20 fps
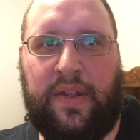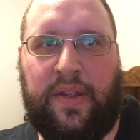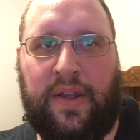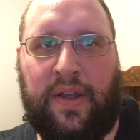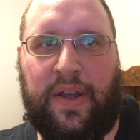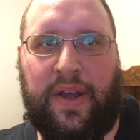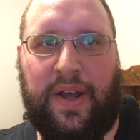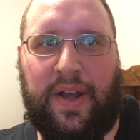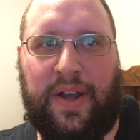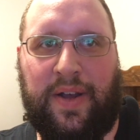
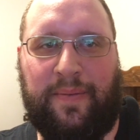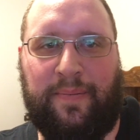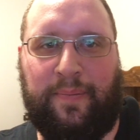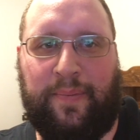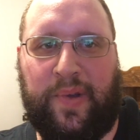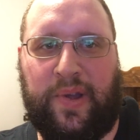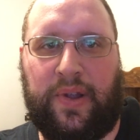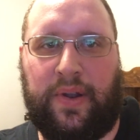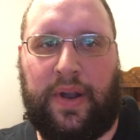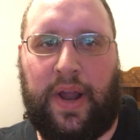
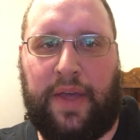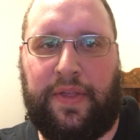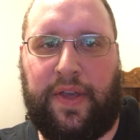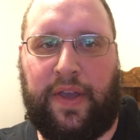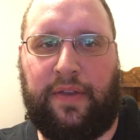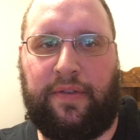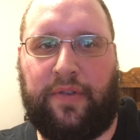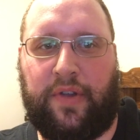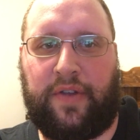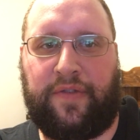But I think
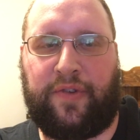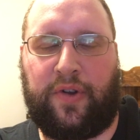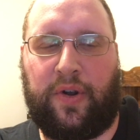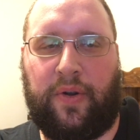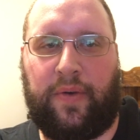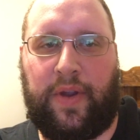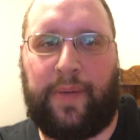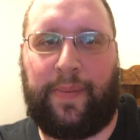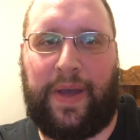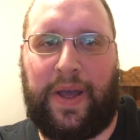he's looking for a
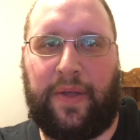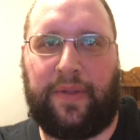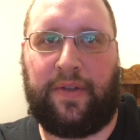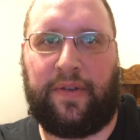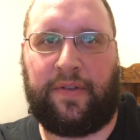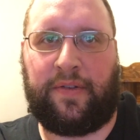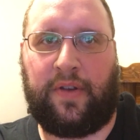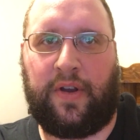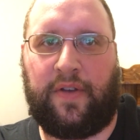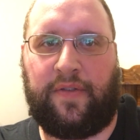rebound
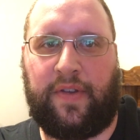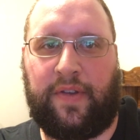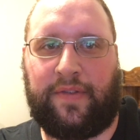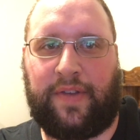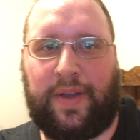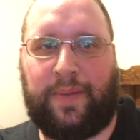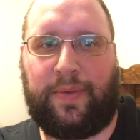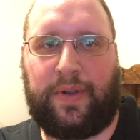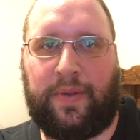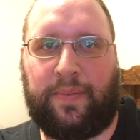this year. If he's
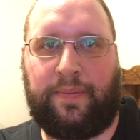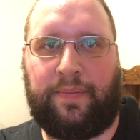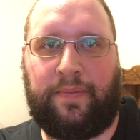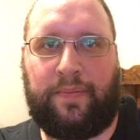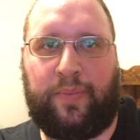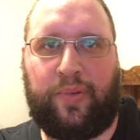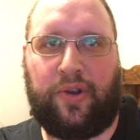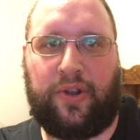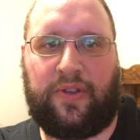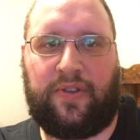able to
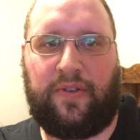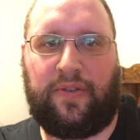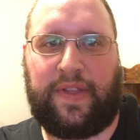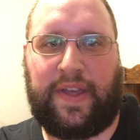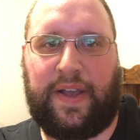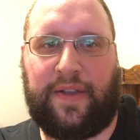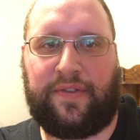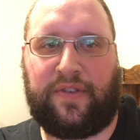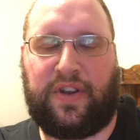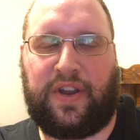put
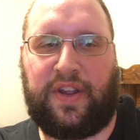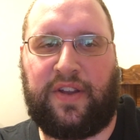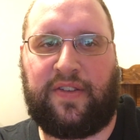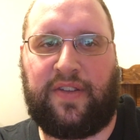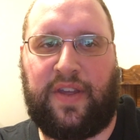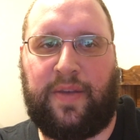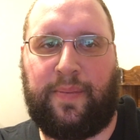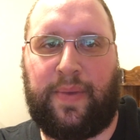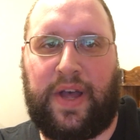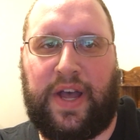
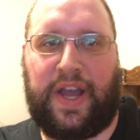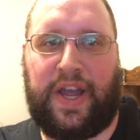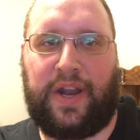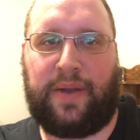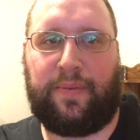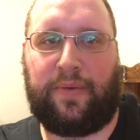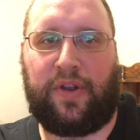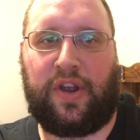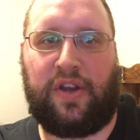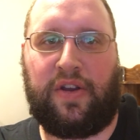2019 behind
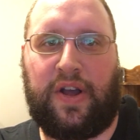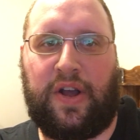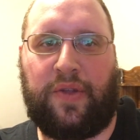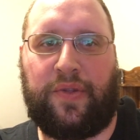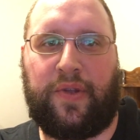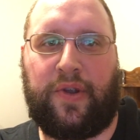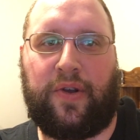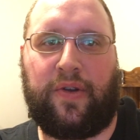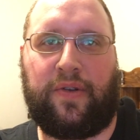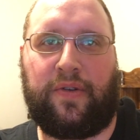him and go out
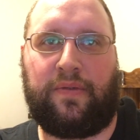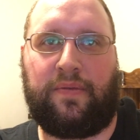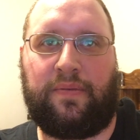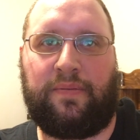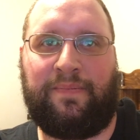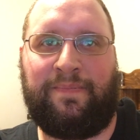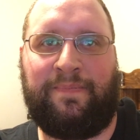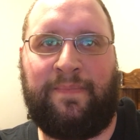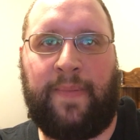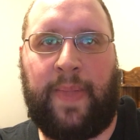there and
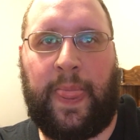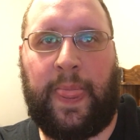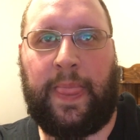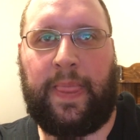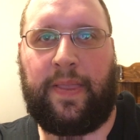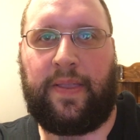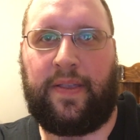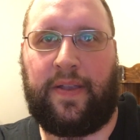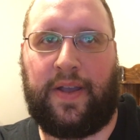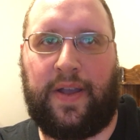
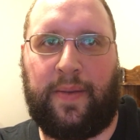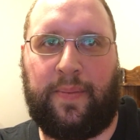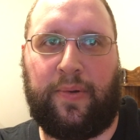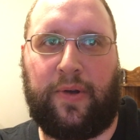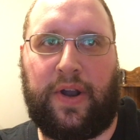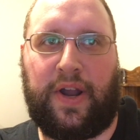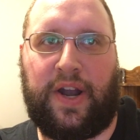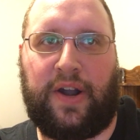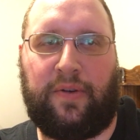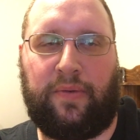
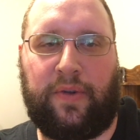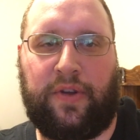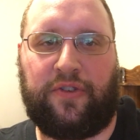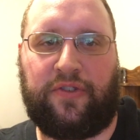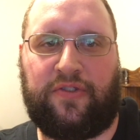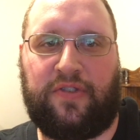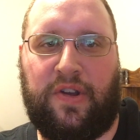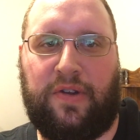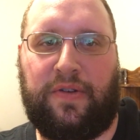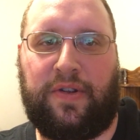put on a real
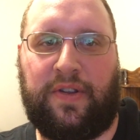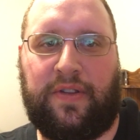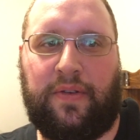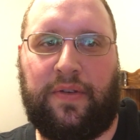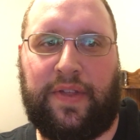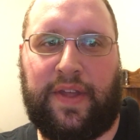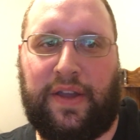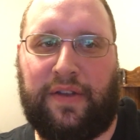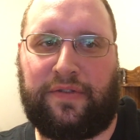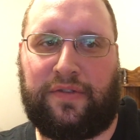show in
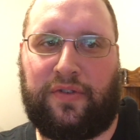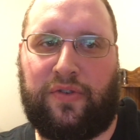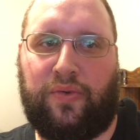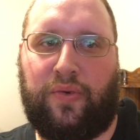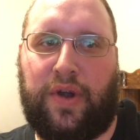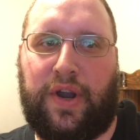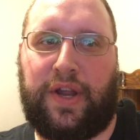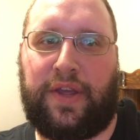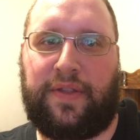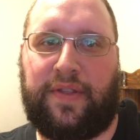
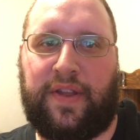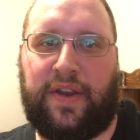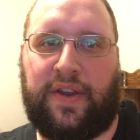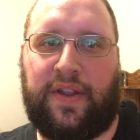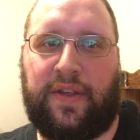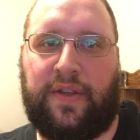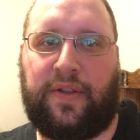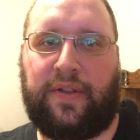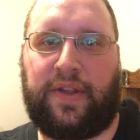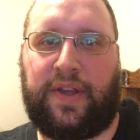2020, then
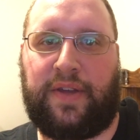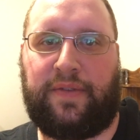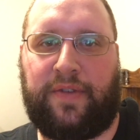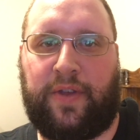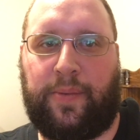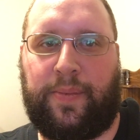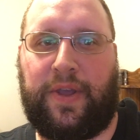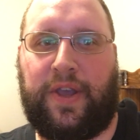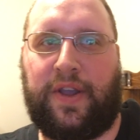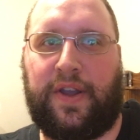
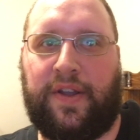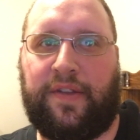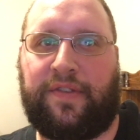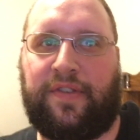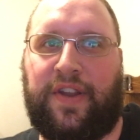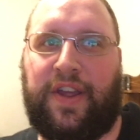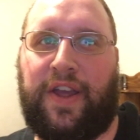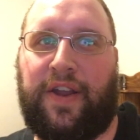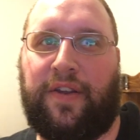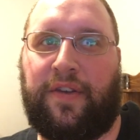he'll be in good
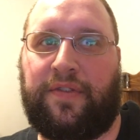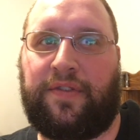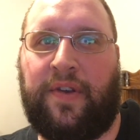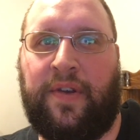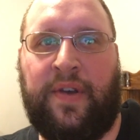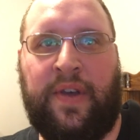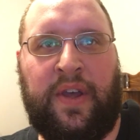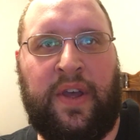standings.